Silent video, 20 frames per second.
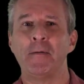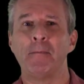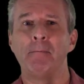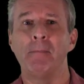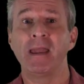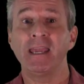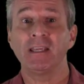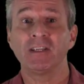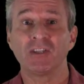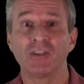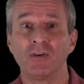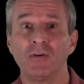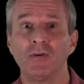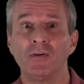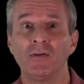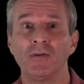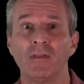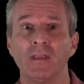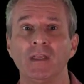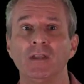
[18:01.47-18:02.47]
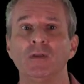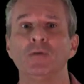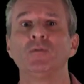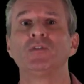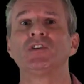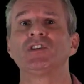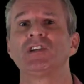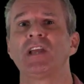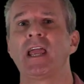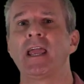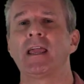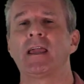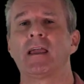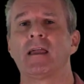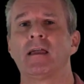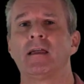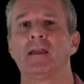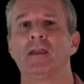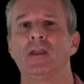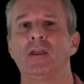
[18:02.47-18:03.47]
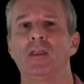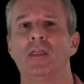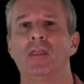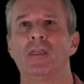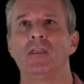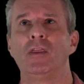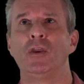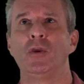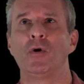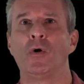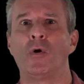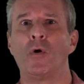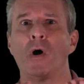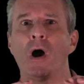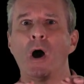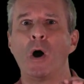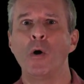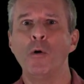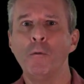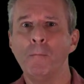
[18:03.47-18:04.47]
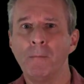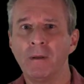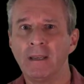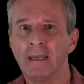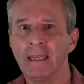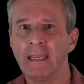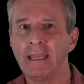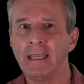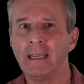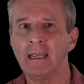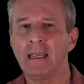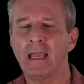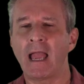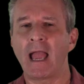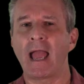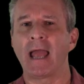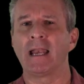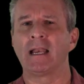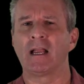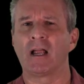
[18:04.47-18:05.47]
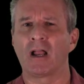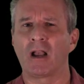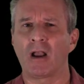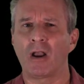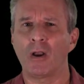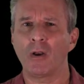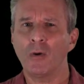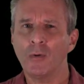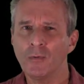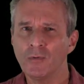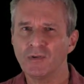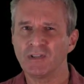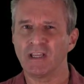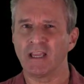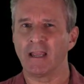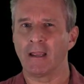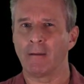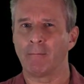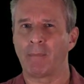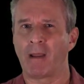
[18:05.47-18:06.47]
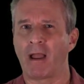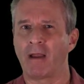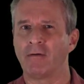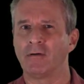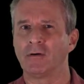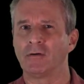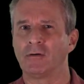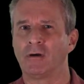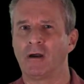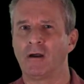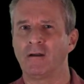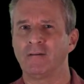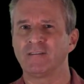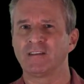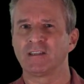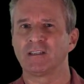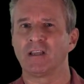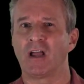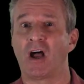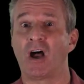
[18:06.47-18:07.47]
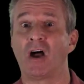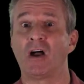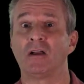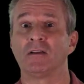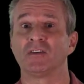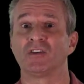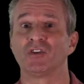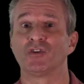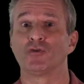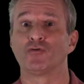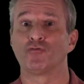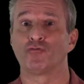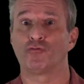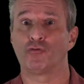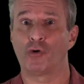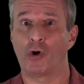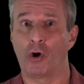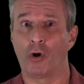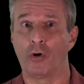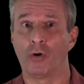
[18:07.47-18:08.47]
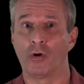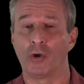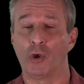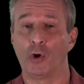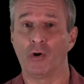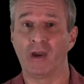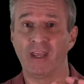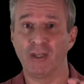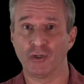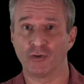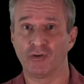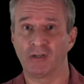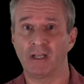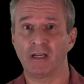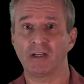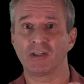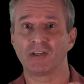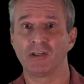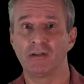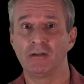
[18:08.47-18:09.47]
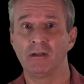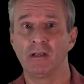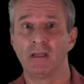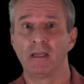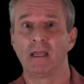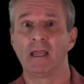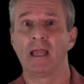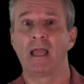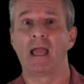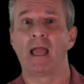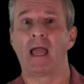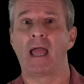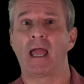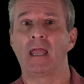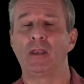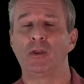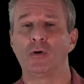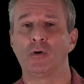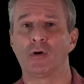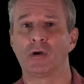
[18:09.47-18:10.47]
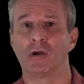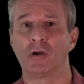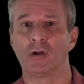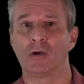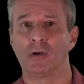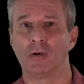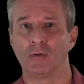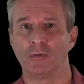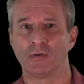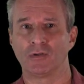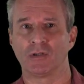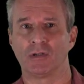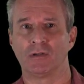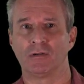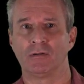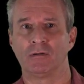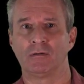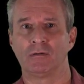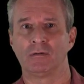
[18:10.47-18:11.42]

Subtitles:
Make sure that you check your opening and closing paragraphs are strong, your introduction and your conclusion.